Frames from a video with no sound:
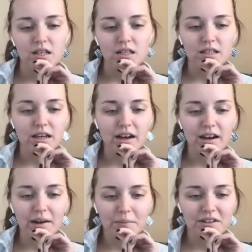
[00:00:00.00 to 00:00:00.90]
Yeah,
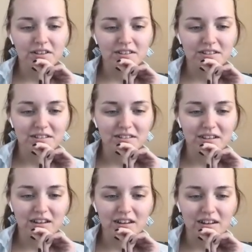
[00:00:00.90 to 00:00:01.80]
I'm gonna
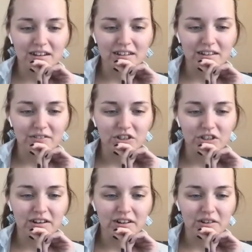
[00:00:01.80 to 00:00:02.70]
give a
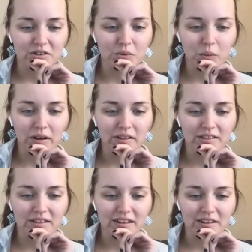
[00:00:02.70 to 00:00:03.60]
shout out to one
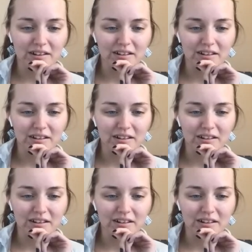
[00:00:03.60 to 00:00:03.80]
that